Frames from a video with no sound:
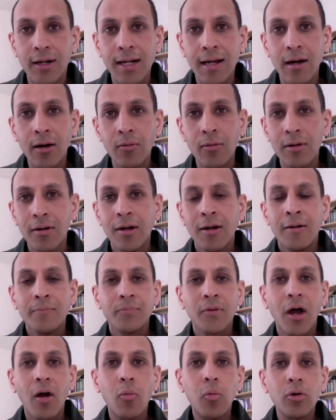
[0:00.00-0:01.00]
Now,
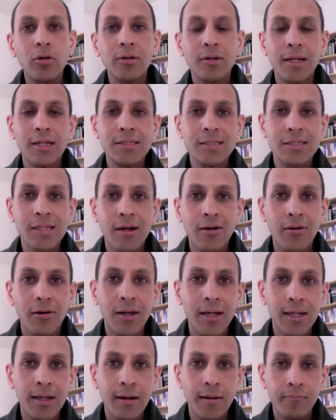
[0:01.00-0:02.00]
I wouldn't
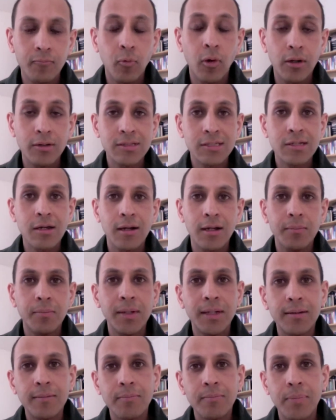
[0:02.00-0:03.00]
necessarily, well, I'd
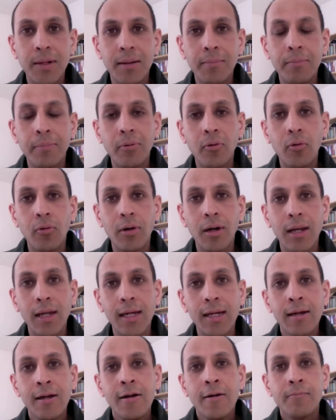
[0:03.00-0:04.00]
certainly be
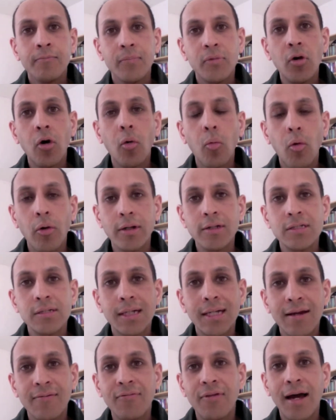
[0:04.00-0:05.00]
importantly not wanting to
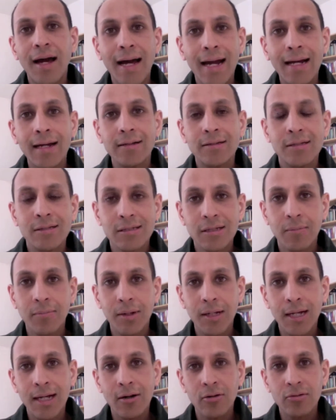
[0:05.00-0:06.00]
give that anger to
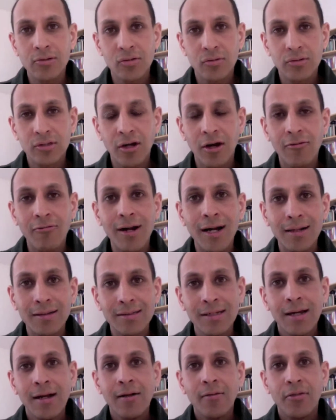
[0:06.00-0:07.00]
somebody else or
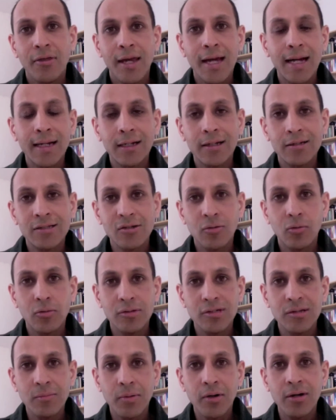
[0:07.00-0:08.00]
direct the anger
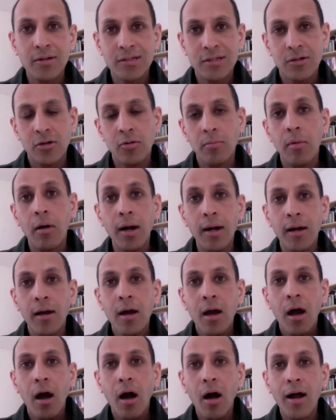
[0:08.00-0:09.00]
towards the person who
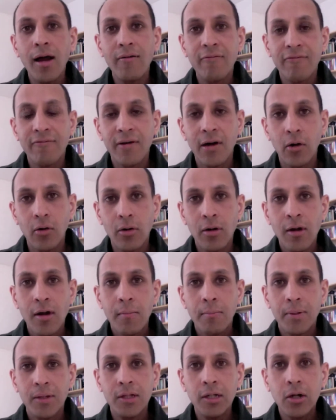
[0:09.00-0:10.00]
I have felt
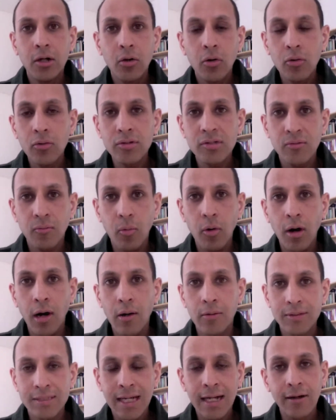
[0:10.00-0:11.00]
been the cause of why I
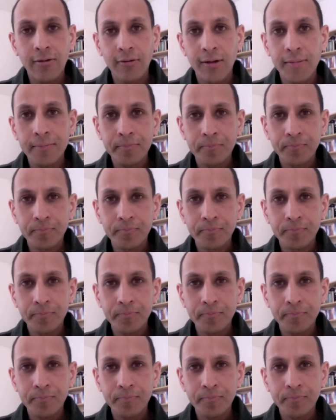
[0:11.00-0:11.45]
was angry,